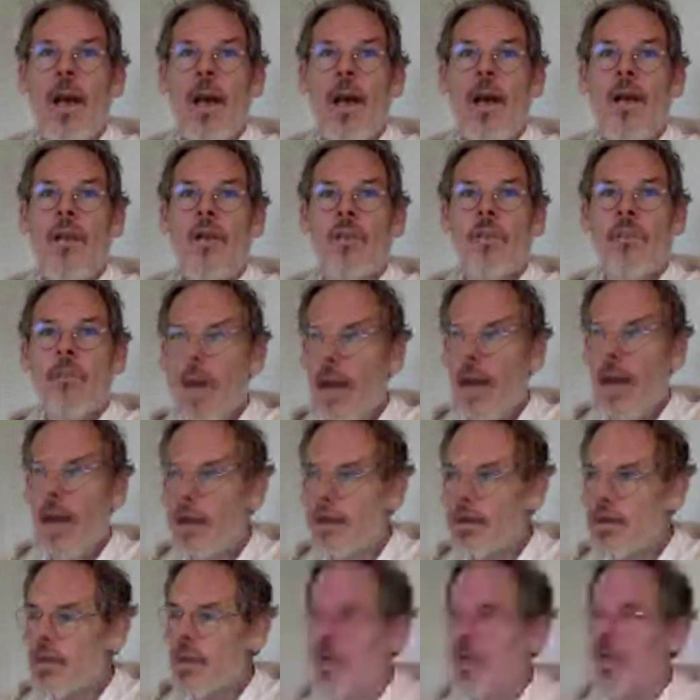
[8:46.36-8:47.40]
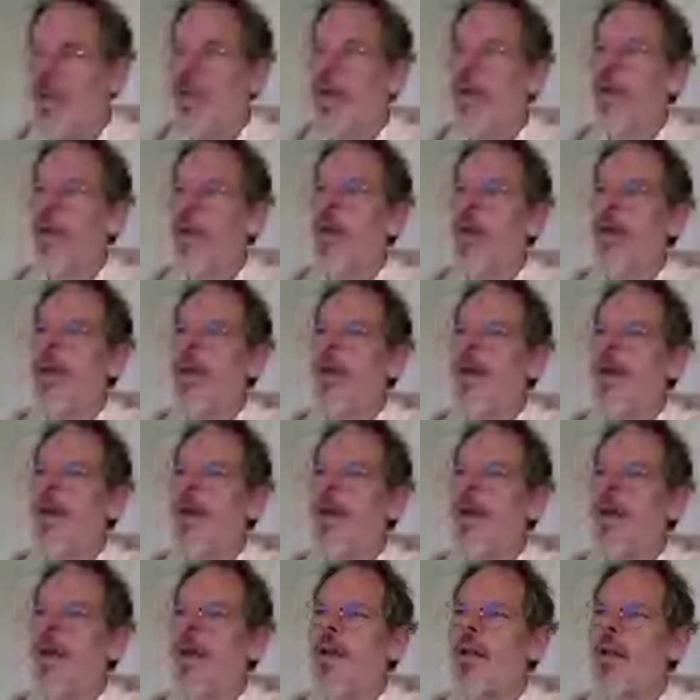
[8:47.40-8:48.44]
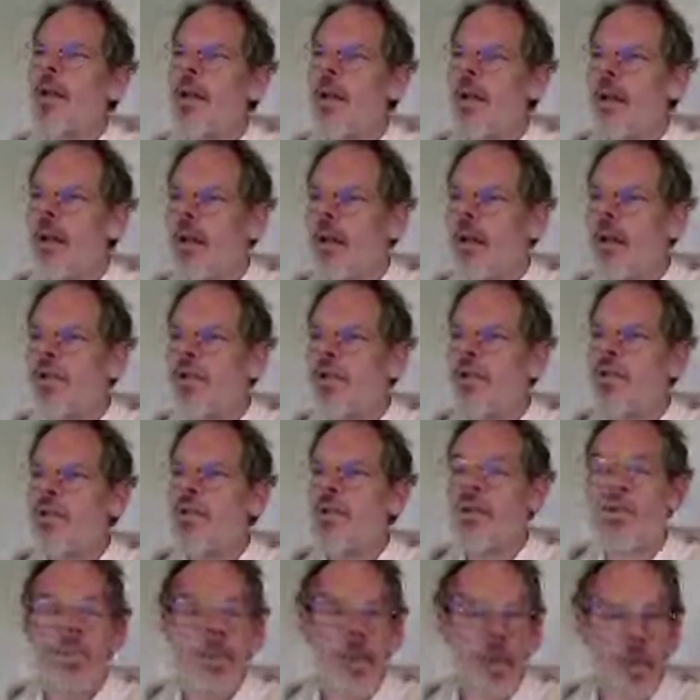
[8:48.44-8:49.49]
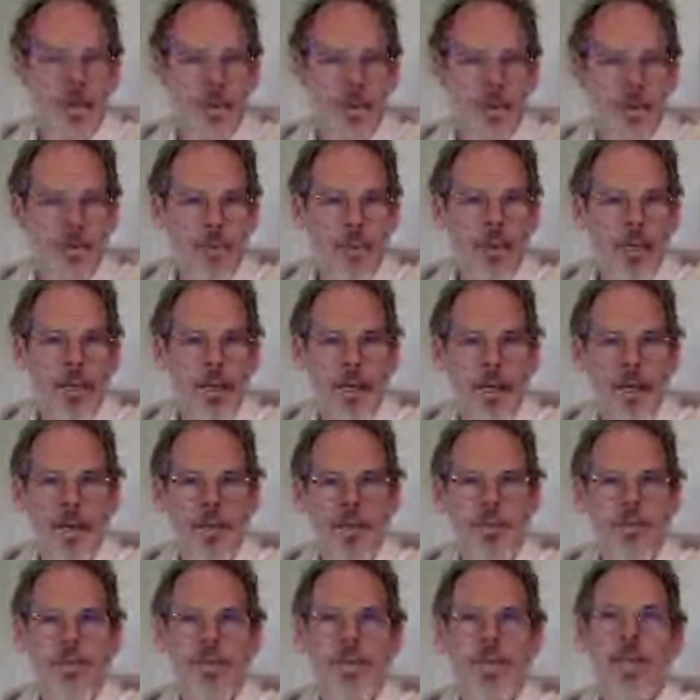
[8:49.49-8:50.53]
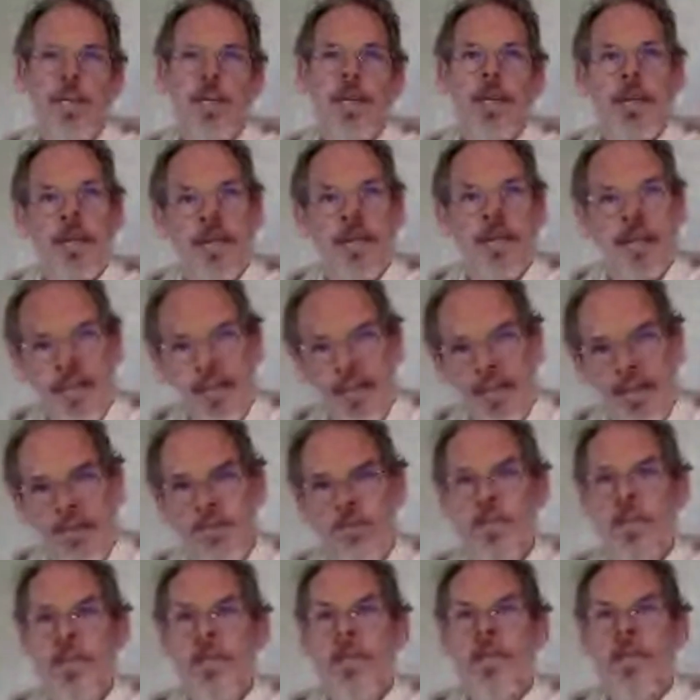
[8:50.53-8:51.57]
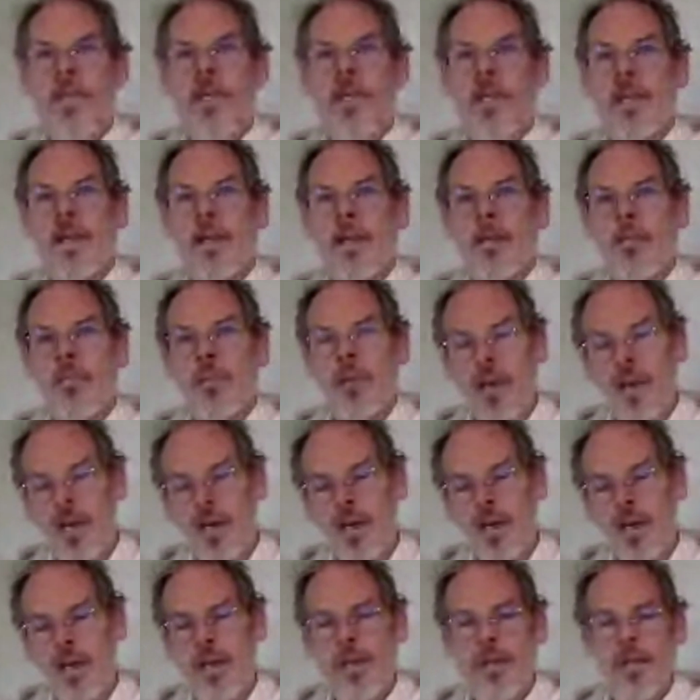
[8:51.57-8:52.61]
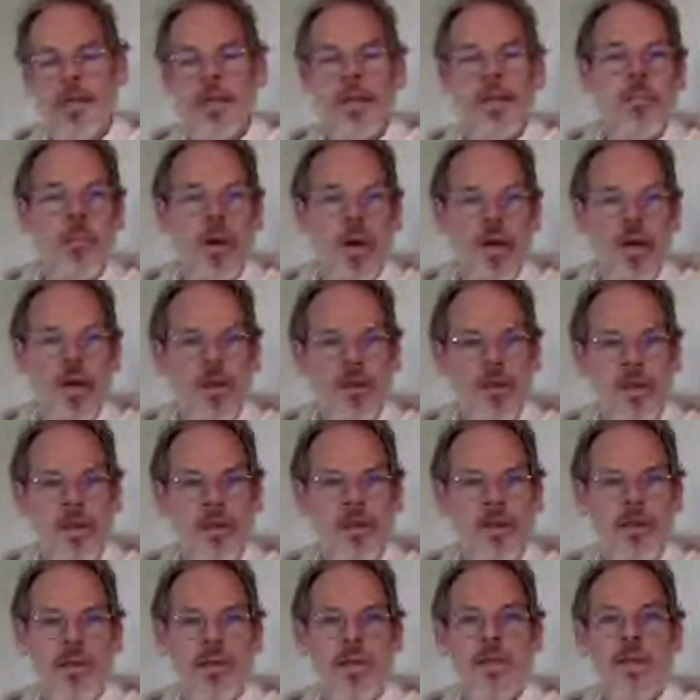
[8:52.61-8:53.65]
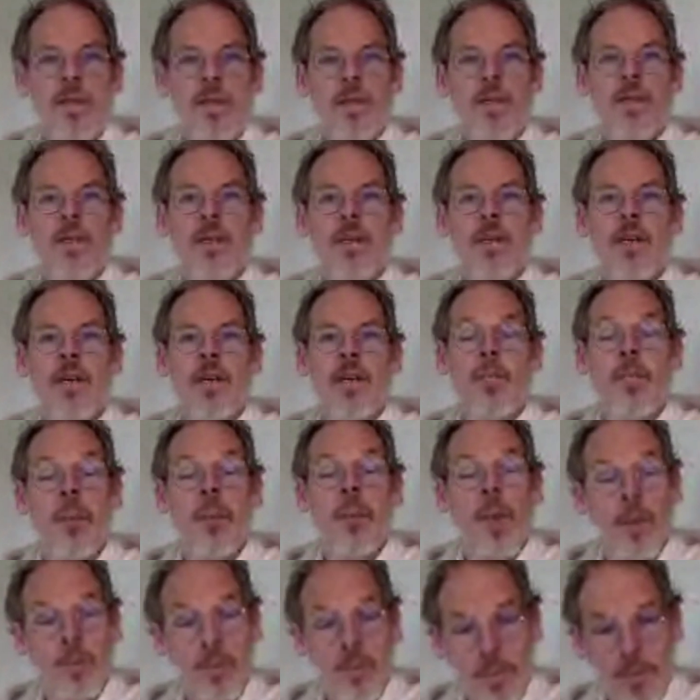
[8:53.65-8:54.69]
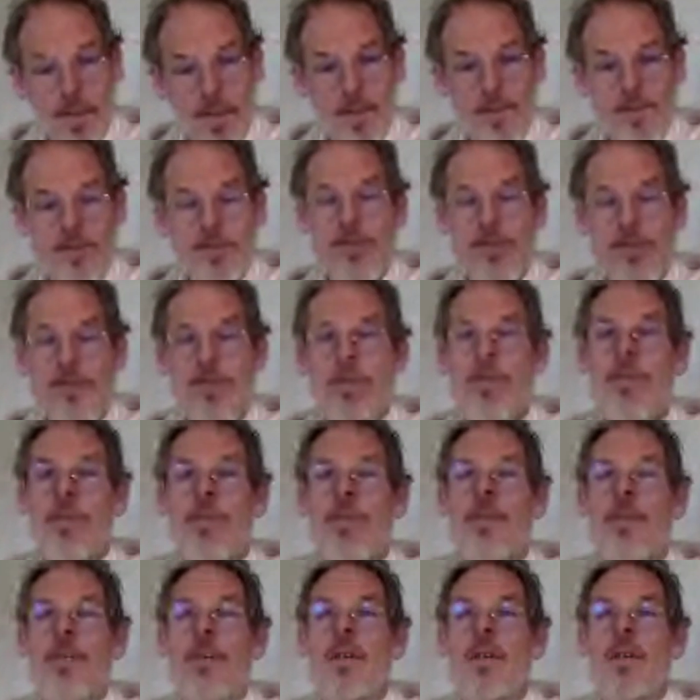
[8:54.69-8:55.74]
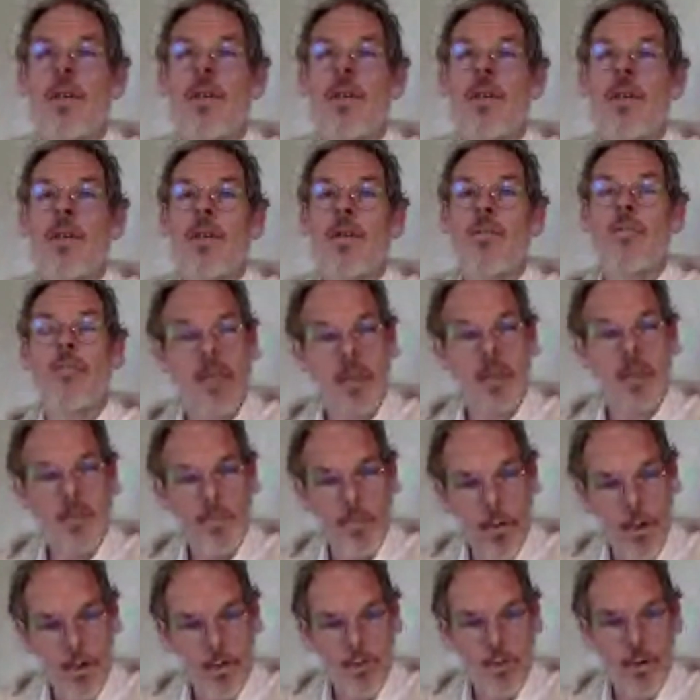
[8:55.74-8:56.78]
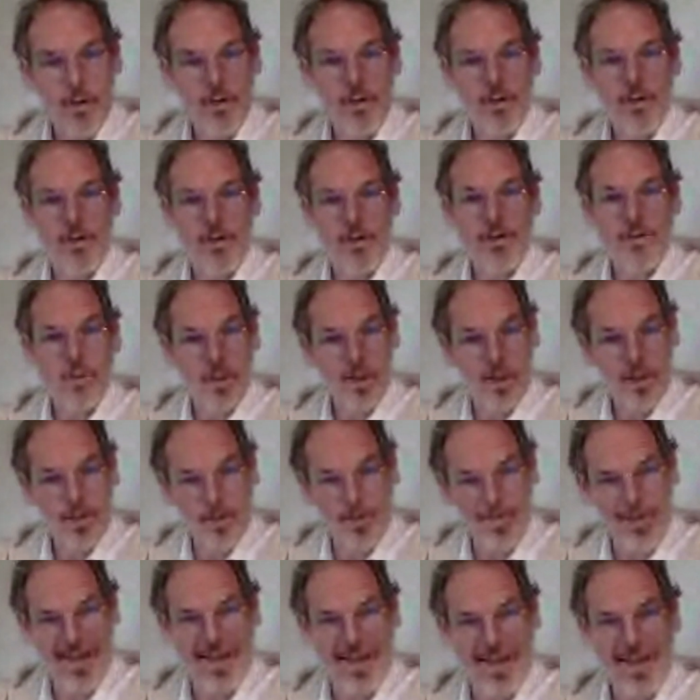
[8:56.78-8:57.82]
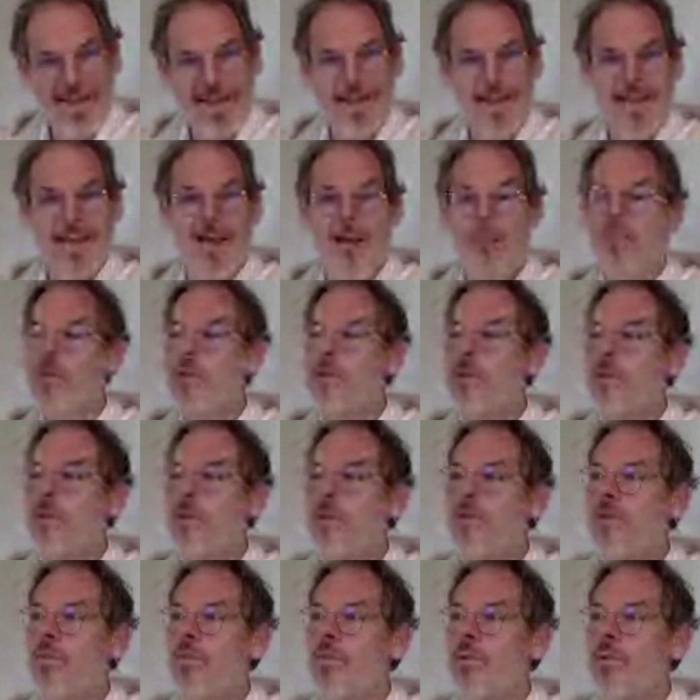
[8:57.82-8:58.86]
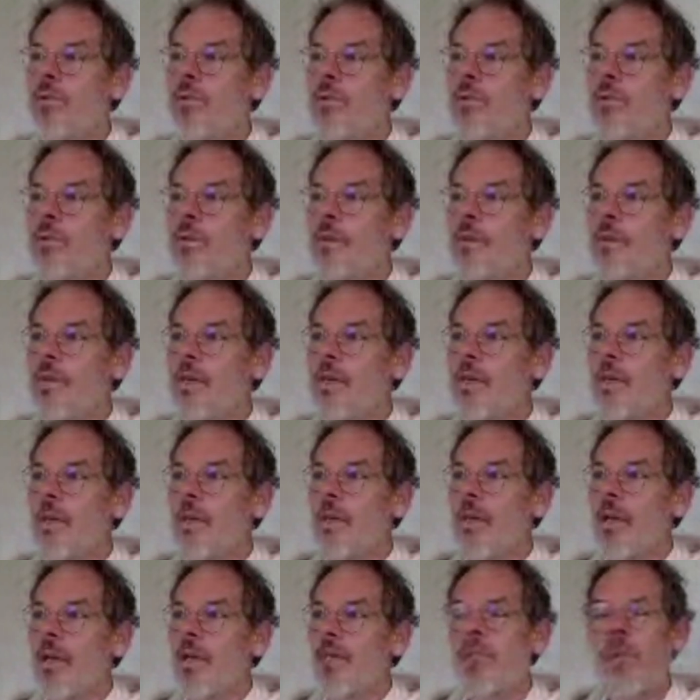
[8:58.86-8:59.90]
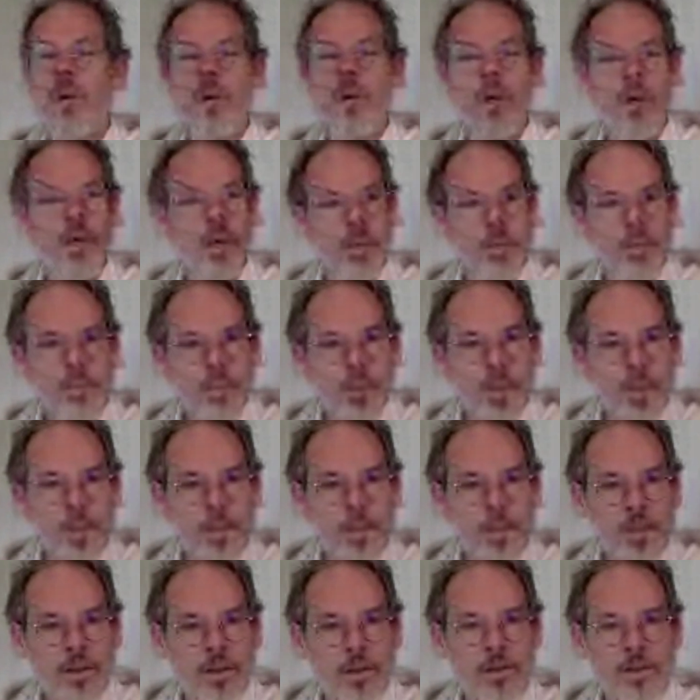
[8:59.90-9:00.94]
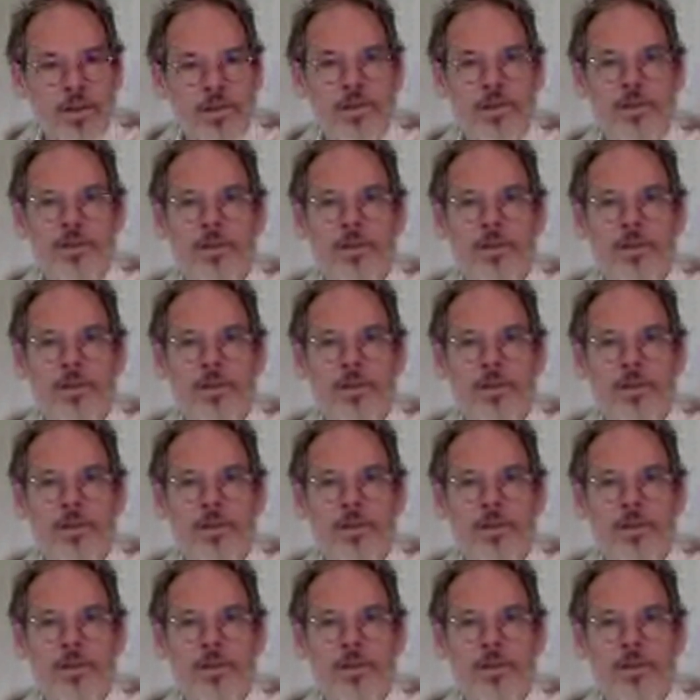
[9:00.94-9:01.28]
are imagining uh, the lives or the possible lives lived behind the homogenous uh, pebble dash, breeze block walls with black capstones, uh, mullioned windows,